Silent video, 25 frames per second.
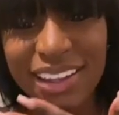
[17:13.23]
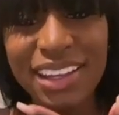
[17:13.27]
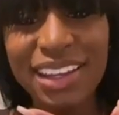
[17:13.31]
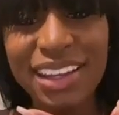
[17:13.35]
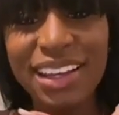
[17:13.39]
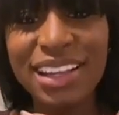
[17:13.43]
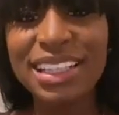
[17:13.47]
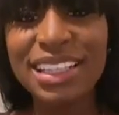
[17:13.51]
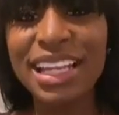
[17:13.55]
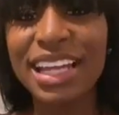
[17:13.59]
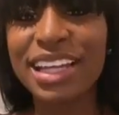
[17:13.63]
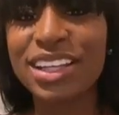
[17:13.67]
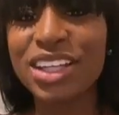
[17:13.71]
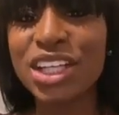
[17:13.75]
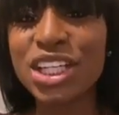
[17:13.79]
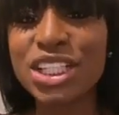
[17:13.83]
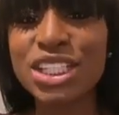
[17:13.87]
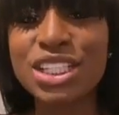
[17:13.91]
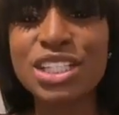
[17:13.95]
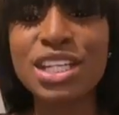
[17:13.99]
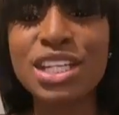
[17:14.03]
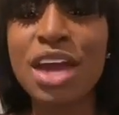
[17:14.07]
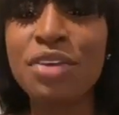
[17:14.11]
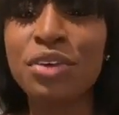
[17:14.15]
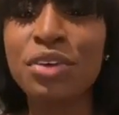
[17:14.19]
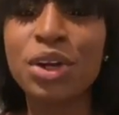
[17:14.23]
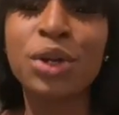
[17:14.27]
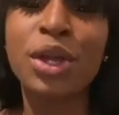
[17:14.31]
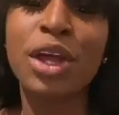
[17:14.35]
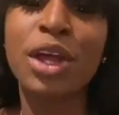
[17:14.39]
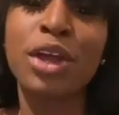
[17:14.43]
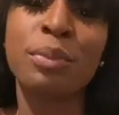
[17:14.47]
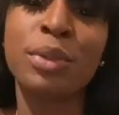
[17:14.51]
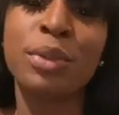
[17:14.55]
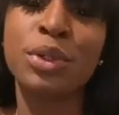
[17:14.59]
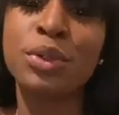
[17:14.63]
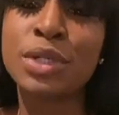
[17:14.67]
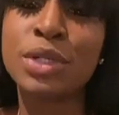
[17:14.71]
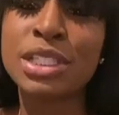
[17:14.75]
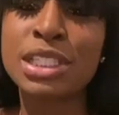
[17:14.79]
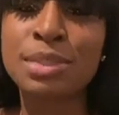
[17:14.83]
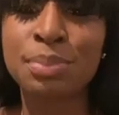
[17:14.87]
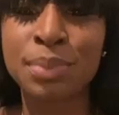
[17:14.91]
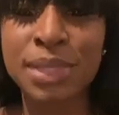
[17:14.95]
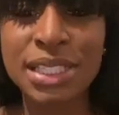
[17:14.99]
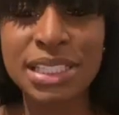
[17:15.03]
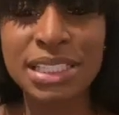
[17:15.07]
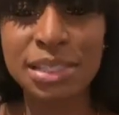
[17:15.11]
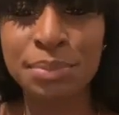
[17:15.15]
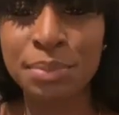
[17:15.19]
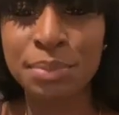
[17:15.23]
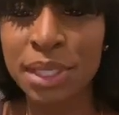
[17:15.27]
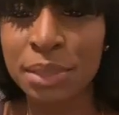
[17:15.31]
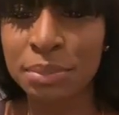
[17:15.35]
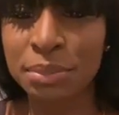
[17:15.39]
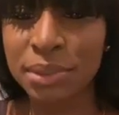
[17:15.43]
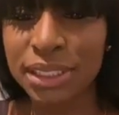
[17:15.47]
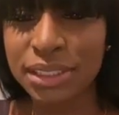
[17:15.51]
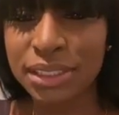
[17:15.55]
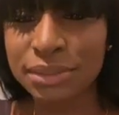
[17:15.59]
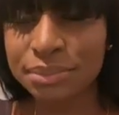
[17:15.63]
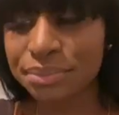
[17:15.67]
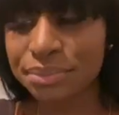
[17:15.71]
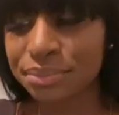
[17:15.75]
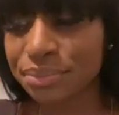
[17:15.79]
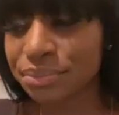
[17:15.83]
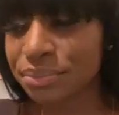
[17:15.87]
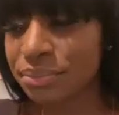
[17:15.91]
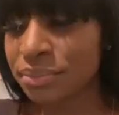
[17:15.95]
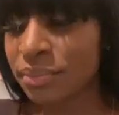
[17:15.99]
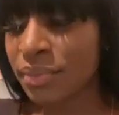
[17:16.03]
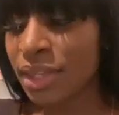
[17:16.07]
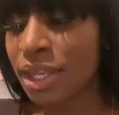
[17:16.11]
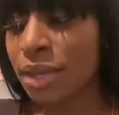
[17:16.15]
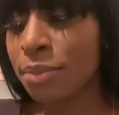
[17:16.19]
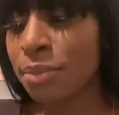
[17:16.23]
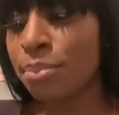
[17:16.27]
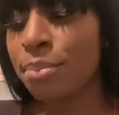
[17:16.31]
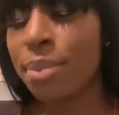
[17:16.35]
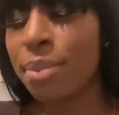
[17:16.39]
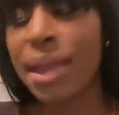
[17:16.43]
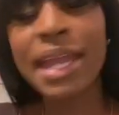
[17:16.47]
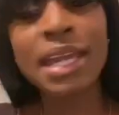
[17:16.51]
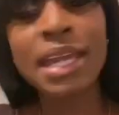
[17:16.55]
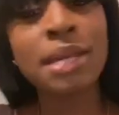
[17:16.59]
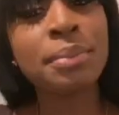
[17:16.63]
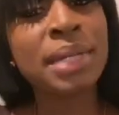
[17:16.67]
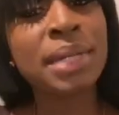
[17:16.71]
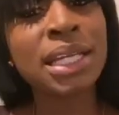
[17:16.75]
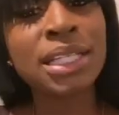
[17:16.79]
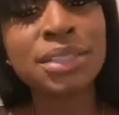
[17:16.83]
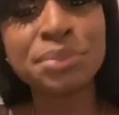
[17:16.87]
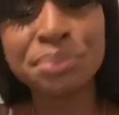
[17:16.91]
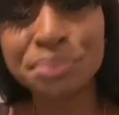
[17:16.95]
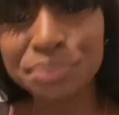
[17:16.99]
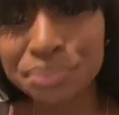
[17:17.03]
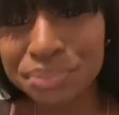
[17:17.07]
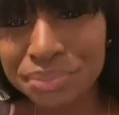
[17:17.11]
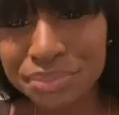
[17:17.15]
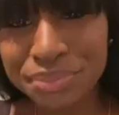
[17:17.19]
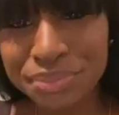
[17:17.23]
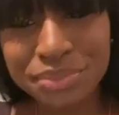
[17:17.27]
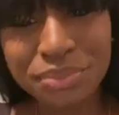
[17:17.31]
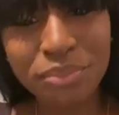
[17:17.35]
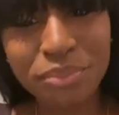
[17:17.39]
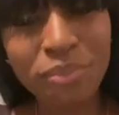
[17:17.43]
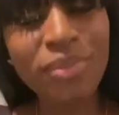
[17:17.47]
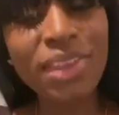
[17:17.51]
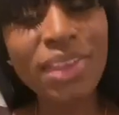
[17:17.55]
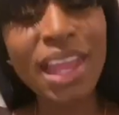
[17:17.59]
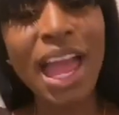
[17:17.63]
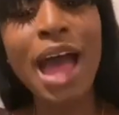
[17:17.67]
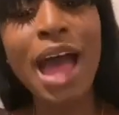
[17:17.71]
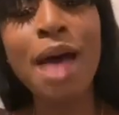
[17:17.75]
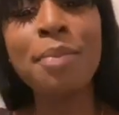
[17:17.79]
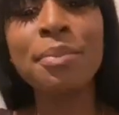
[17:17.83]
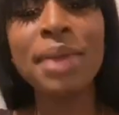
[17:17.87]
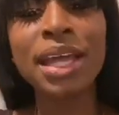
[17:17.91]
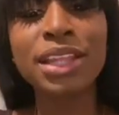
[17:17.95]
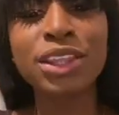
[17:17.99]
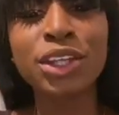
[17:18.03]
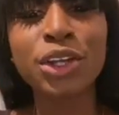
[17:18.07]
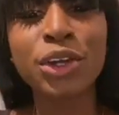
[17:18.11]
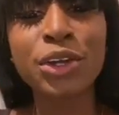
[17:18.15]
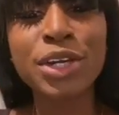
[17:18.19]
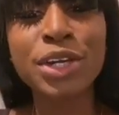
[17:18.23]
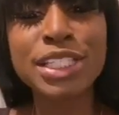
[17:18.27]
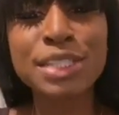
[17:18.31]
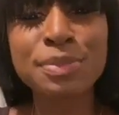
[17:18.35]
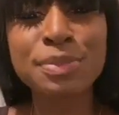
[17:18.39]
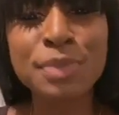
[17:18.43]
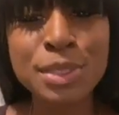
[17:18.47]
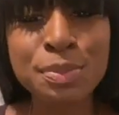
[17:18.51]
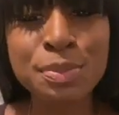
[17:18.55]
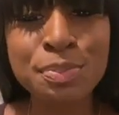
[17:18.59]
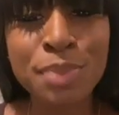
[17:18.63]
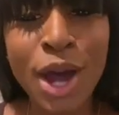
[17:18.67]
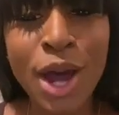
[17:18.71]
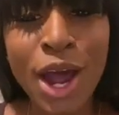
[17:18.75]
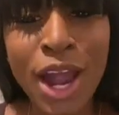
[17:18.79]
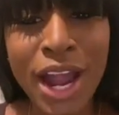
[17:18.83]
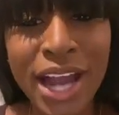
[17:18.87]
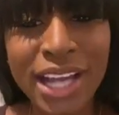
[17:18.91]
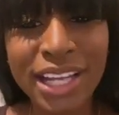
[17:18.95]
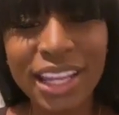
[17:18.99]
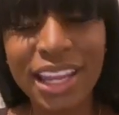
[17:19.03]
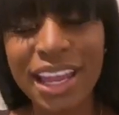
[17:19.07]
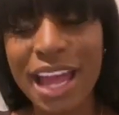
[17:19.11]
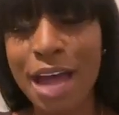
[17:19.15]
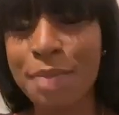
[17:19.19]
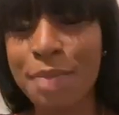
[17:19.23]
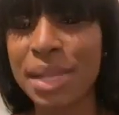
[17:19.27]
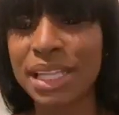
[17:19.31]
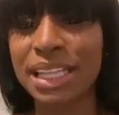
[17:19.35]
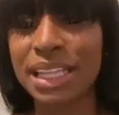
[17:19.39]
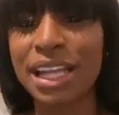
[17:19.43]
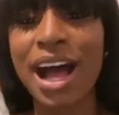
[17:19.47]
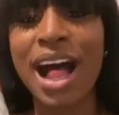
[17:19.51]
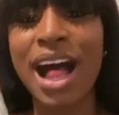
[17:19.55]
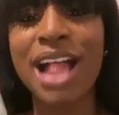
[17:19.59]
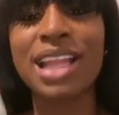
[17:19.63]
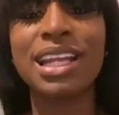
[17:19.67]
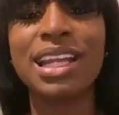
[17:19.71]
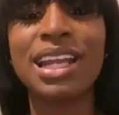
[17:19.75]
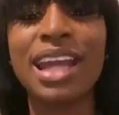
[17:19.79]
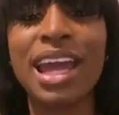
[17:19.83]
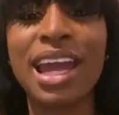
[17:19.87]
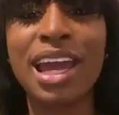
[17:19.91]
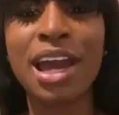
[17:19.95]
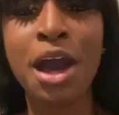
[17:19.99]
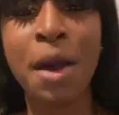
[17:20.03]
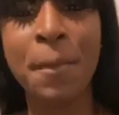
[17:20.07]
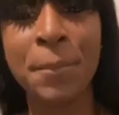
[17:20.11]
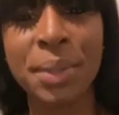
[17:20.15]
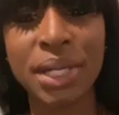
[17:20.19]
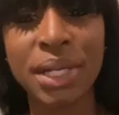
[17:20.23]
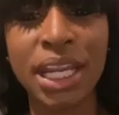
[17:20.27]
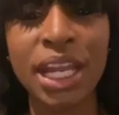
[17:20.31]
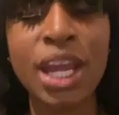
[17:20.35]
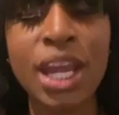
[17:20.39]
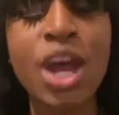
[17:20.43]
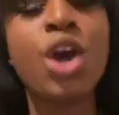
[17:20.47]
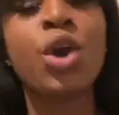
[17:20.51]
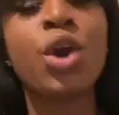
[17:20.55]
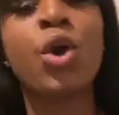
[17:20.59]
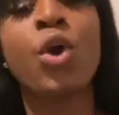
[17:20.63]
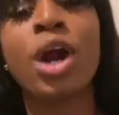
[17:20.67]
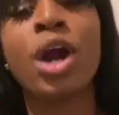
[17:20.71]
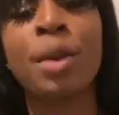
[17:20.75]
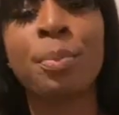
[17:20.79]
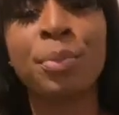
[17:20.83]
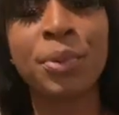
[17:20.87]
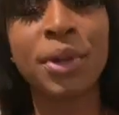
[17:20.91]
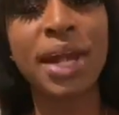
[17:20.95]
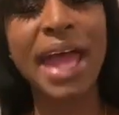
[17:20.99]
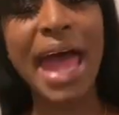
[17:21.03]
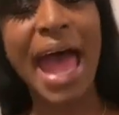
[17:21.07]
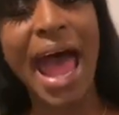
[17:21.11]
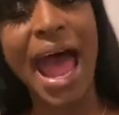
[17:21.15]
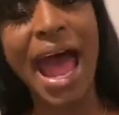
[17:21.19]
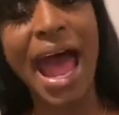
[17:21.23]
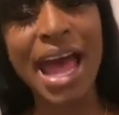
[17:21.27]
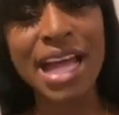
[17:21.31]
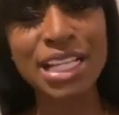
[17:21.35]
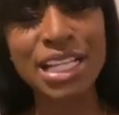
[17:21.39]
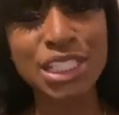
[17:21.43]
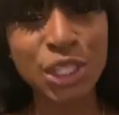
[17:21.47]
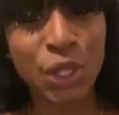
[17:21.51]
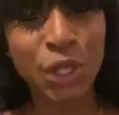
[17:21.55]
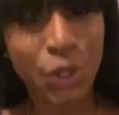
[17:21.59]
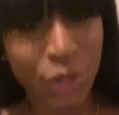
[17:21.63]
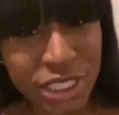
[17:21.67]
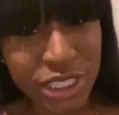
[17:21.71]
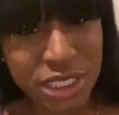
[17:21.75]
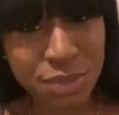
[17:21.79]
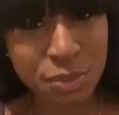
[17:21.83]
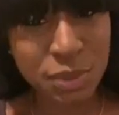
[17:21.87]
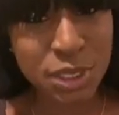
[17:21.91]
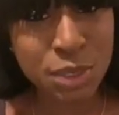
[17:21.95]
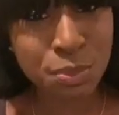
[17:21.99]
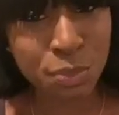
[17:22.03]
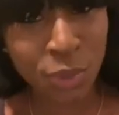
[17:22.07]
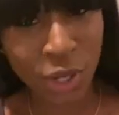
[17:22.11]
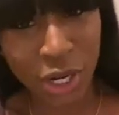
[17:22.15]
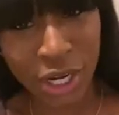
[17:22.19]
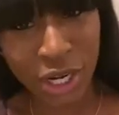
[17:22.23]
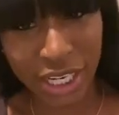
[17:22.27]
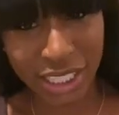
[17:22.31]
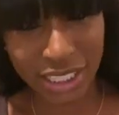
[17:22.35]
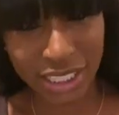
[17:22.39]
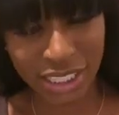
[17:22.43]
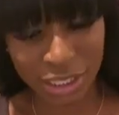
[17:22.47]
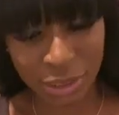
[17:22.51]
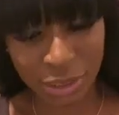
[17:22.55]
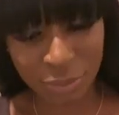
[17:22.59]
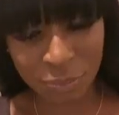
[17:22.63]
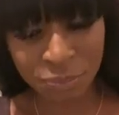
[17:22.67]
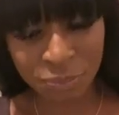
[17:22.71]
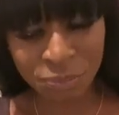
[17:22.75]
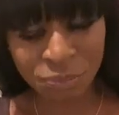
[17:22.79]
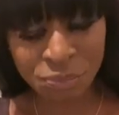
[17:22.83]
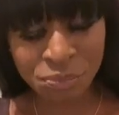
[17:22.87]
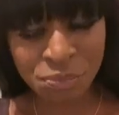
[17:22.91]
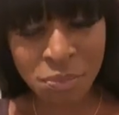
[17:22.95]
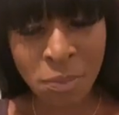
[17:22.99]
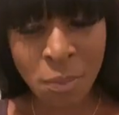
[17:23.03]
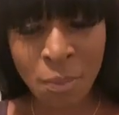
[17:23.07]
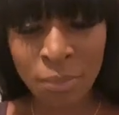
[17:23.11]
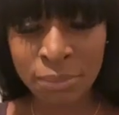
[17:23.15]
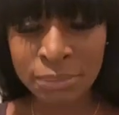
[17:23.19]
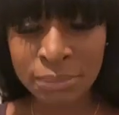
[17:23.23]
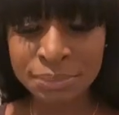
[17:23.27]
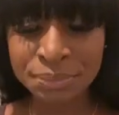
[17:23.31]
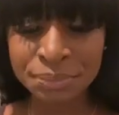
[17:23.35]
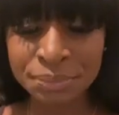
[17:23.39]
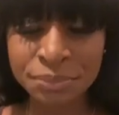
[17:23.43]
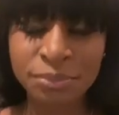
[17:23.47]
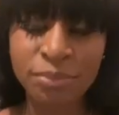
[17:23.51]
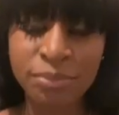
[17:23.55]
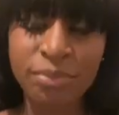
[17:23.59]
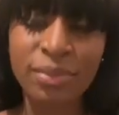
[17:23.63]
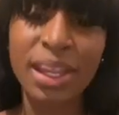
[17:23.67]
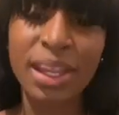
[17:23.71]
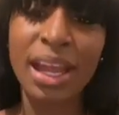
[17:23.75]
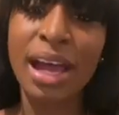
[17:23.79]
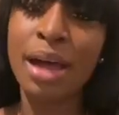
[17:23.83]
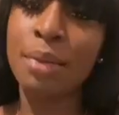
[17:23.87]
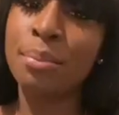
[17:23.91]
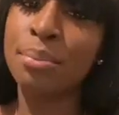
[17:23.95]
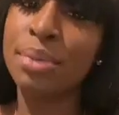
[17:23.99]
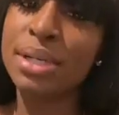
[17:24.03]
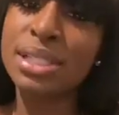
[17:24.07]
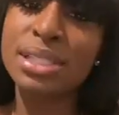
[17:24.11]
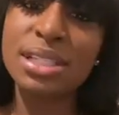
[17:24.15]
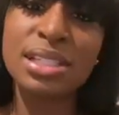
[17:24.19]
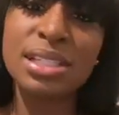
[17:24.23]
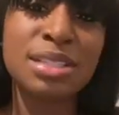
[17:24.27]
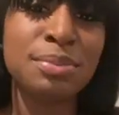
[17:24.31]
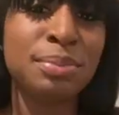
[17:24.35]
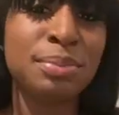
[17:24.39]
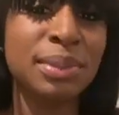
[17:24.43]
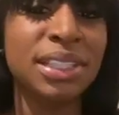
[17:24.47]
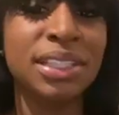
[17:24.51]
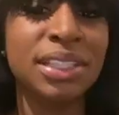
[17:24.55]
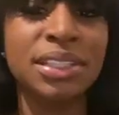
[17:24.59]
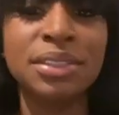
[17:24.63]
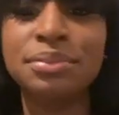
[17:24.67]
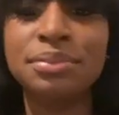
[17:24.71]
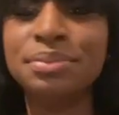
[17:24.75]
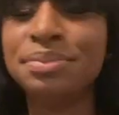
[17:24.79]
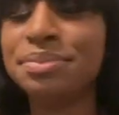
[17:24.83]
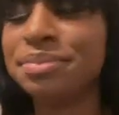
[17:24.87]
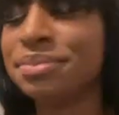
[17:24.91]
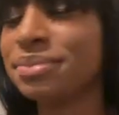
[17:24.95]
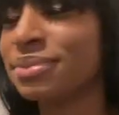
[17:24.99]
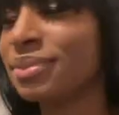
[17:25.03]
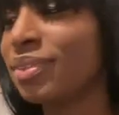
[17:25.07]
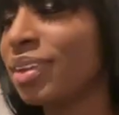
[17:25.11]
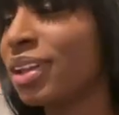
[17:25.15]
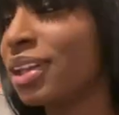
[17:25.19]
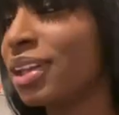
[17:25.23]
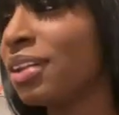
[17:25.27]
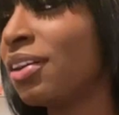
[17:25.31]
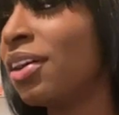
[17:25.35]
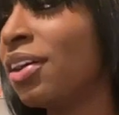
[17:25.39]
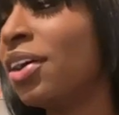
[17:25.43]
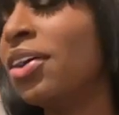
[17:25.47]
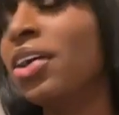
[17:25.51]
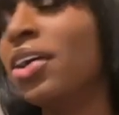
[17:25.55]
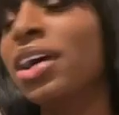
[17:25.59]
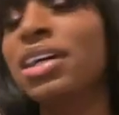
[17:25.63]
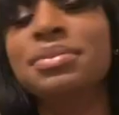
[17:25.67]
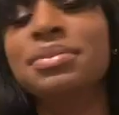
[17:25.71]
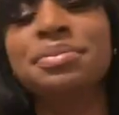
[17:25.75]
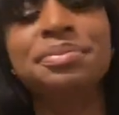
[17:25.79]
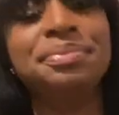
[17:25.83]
like, it's never okay to be doing splits in public. Baby, I'm at the Christmas party. I'm at the holiday company corporate ass Christmas party. I bust a split. Lord.